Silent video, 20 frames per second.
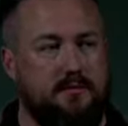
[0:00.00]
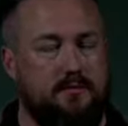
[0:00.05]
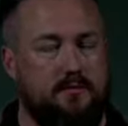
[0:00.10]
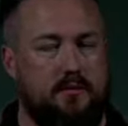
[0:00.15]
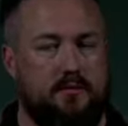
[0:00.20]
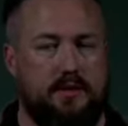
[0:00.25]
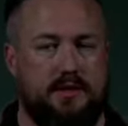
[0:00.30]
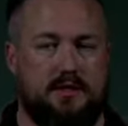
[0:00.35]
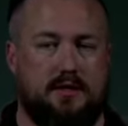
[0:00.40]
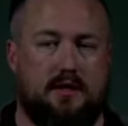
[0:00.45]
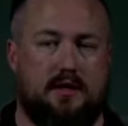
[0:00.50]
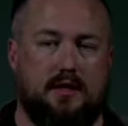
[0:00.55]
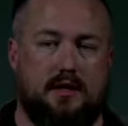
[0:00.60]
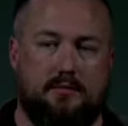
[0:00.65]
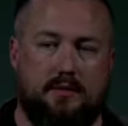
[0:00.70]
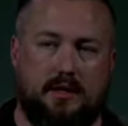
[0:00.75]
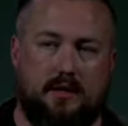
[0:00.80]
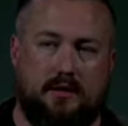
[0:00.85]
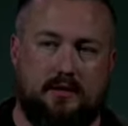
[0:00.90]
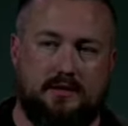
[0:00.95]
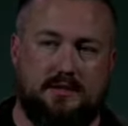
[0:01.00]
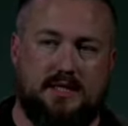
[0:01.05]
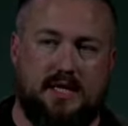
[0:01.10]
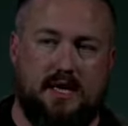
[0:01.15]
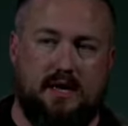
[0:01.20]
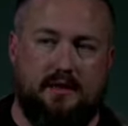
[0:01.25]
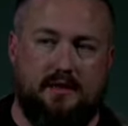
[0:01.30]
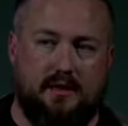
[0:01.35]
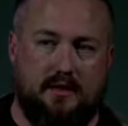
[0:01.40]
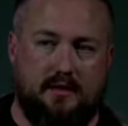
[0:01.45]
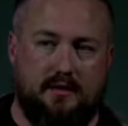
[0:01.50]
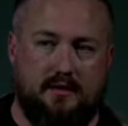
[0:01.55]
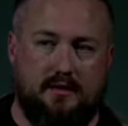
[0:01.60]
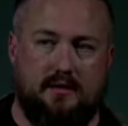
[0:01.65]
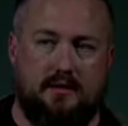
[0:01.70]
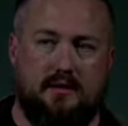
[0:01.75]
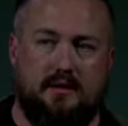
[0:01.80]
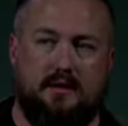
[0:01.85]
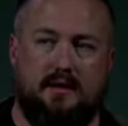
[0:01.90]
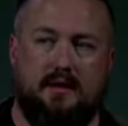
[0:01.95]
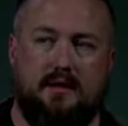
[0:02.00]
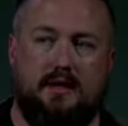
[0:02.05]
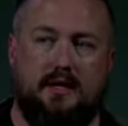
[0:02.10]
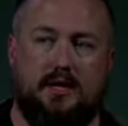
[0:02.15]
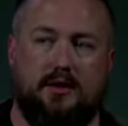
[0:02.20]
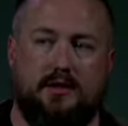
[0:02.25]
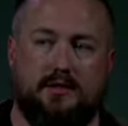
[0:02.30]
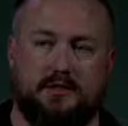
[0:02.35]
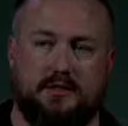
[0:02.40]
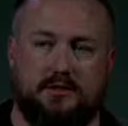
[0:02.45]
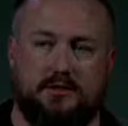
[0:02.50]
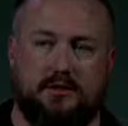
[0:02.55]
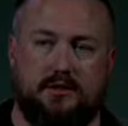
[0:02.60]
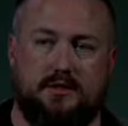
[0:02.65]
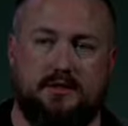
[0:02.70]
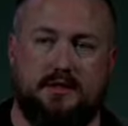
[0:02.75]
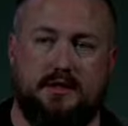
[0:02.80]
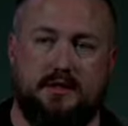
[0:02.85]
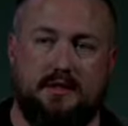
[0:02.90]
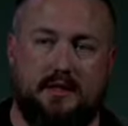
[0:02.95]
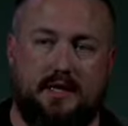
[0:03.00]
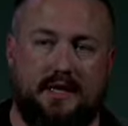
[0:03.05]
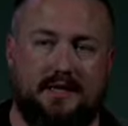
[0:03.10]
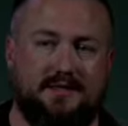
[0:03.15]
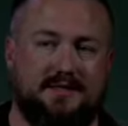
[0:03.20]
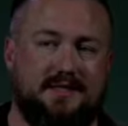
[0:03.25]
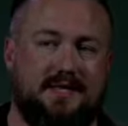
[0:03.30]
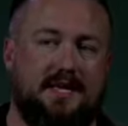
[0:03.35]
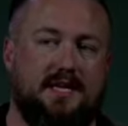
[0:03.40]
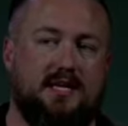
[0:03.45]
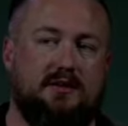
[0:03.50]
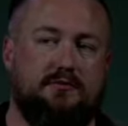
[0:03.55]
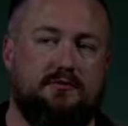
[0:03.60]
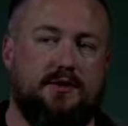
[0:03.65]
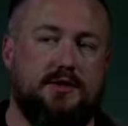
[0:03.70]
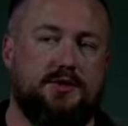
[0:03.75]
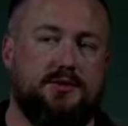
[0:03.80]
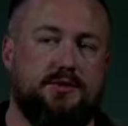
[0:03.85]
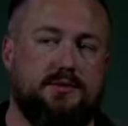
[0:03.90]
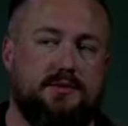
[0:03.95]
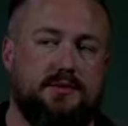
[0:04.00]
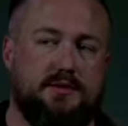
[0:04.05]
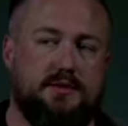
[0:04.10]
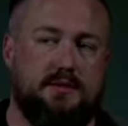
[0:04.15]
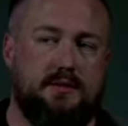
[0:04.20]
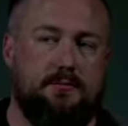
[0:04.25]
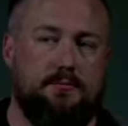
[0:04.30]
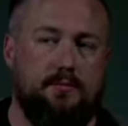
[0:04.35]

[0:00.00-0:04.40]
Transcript: When we talk about tithing, here as a church and as individuals,